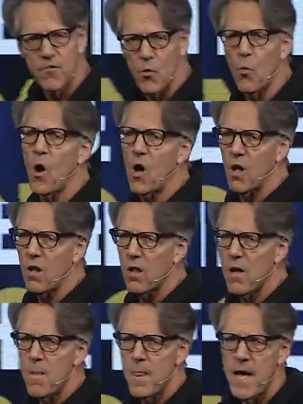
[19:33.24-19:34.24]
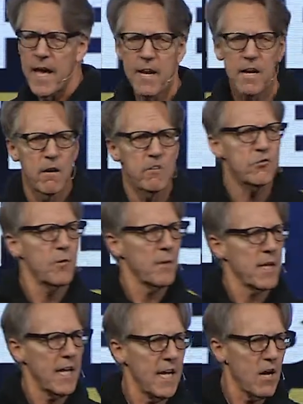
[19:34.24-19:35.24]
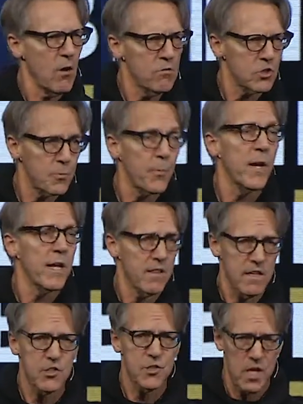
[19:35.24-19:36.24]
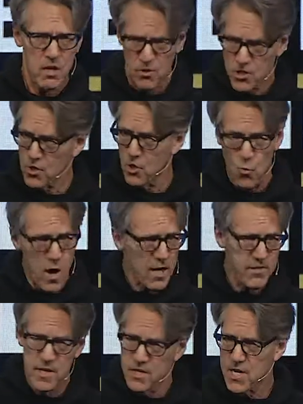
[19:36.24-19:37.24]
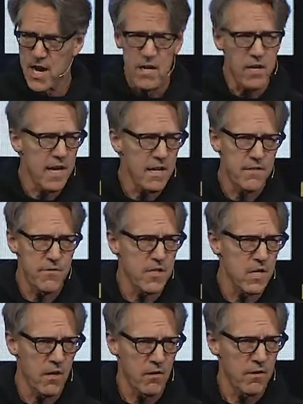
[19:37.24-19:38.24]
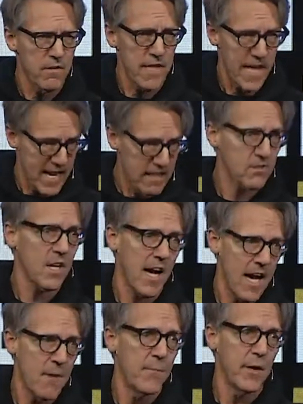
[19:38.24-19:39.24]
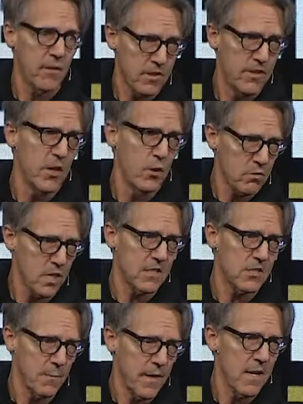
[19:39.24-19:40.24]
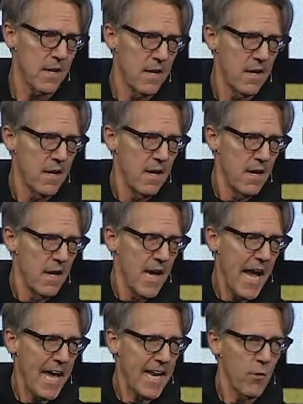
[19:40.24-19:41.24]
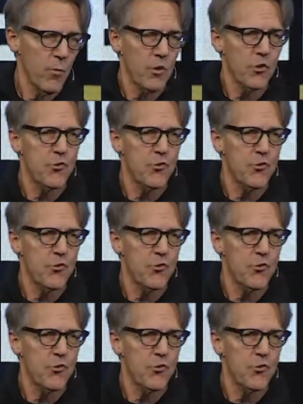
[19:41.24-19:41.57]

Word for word: of the wall, and it goes from the Gihon Spring, this tunnel. You can walk the entire length of the tunnel that Hezekiah built in the Old Testament, and it will